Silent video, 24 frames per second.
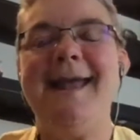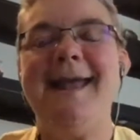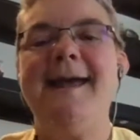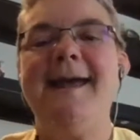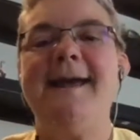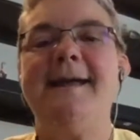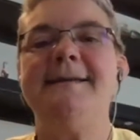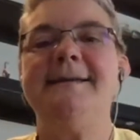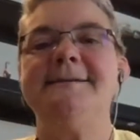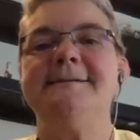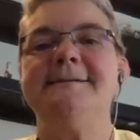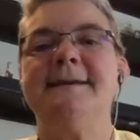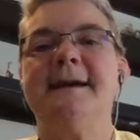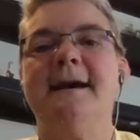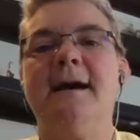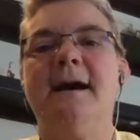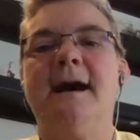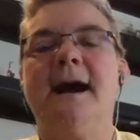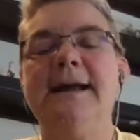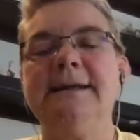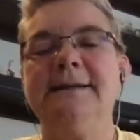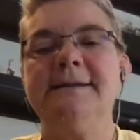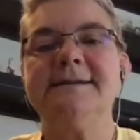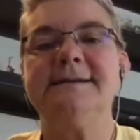And
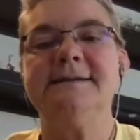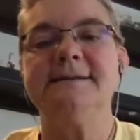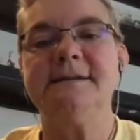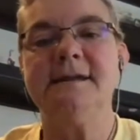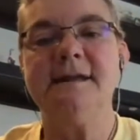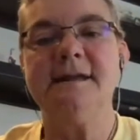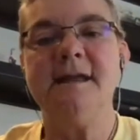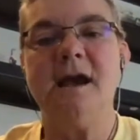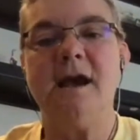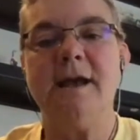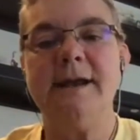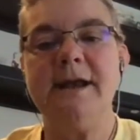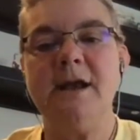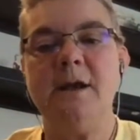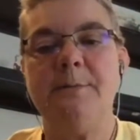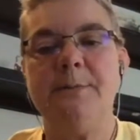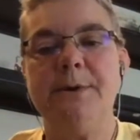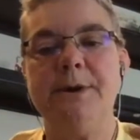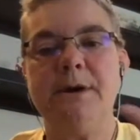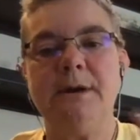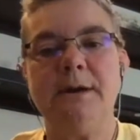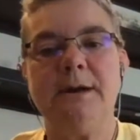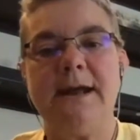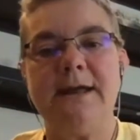I listened to the
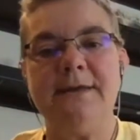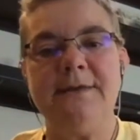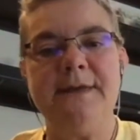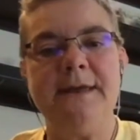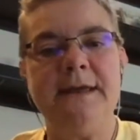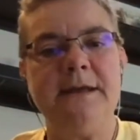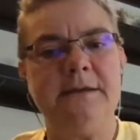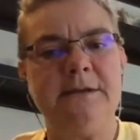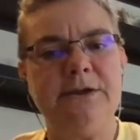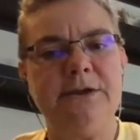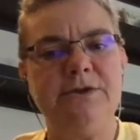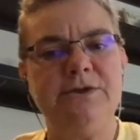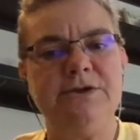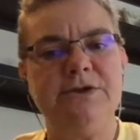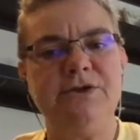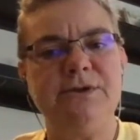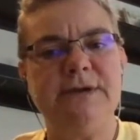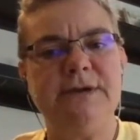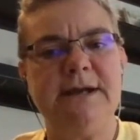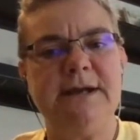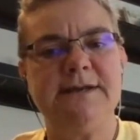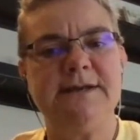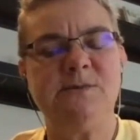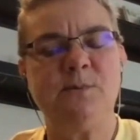audiobook. I think you two
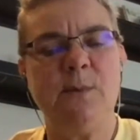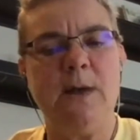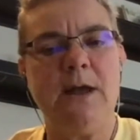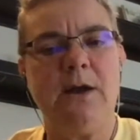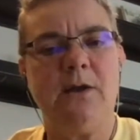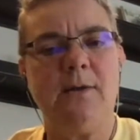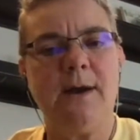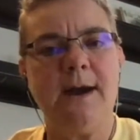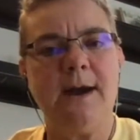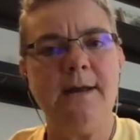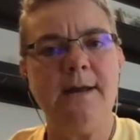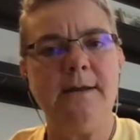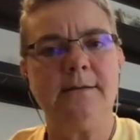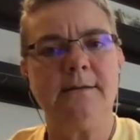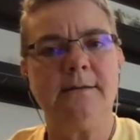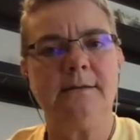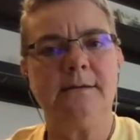did as well, right?